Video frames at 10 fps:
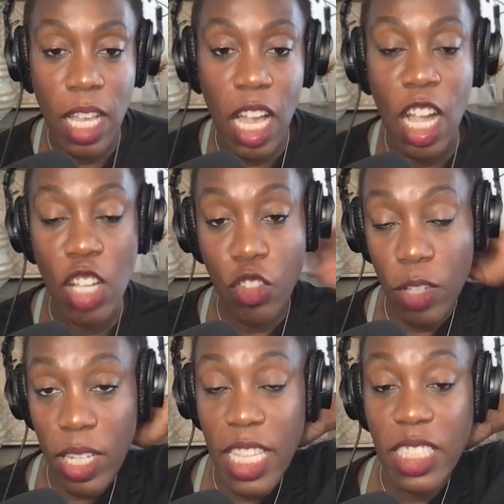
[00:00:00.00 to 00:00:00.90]

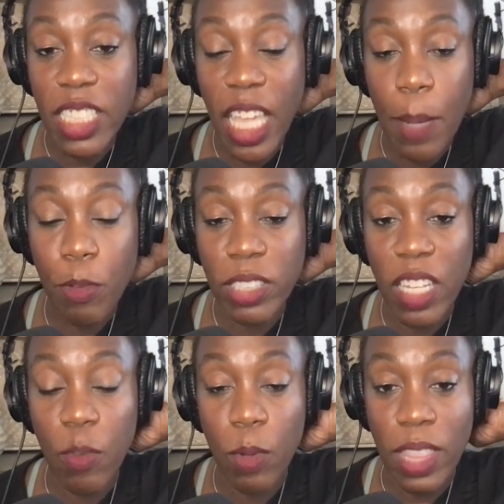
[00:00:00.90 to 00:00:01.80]
100 is
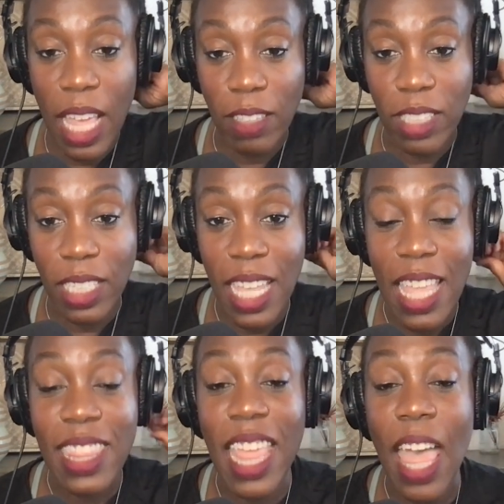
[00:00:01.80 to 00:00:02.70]
10% of 1,000.
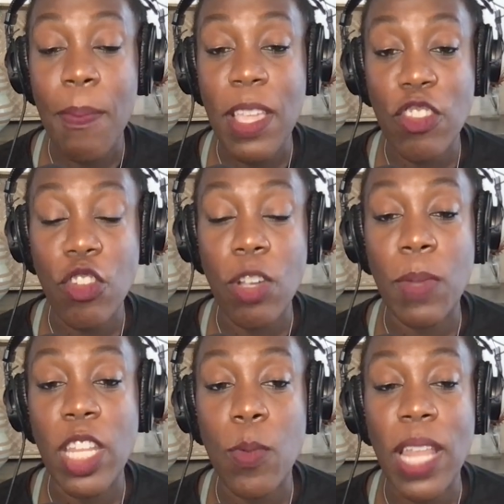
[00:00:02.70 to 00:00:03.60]
That means your
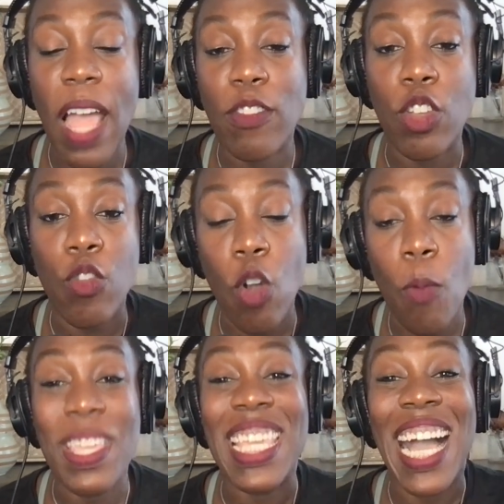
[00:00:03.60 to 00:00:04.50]
money would have to grow
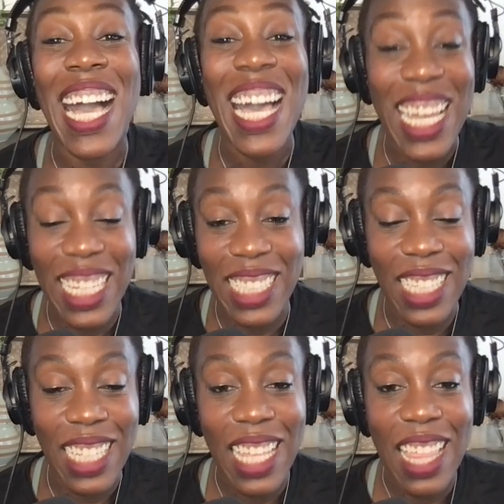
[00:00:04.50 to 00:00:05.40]
beyond
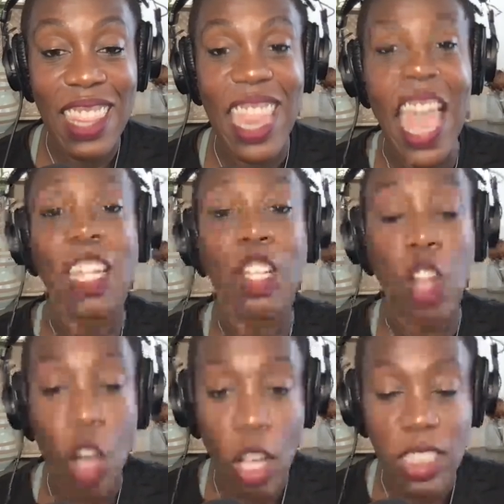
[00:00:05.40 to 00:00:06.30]
that
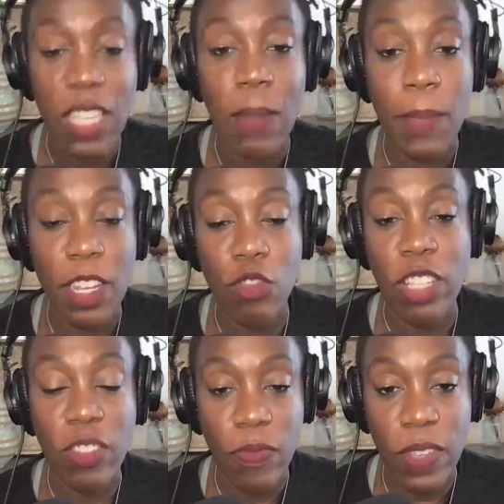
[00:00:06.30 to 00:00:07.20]
loss in
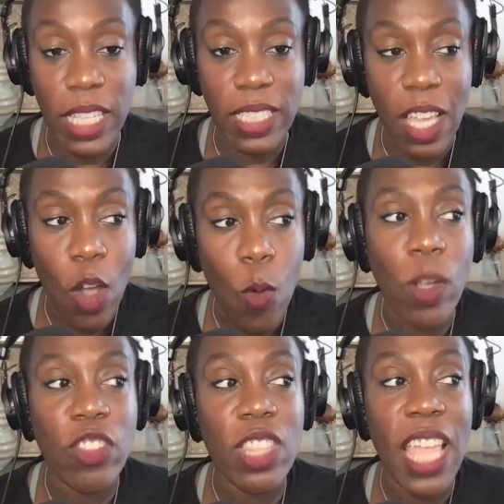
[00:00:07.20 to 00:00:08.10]
administration fees,
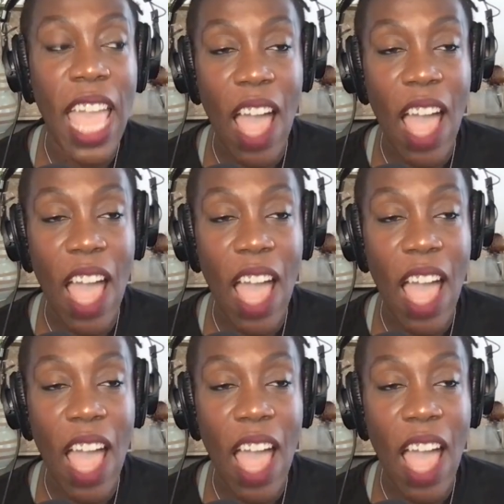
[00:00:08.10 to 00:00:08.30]
which the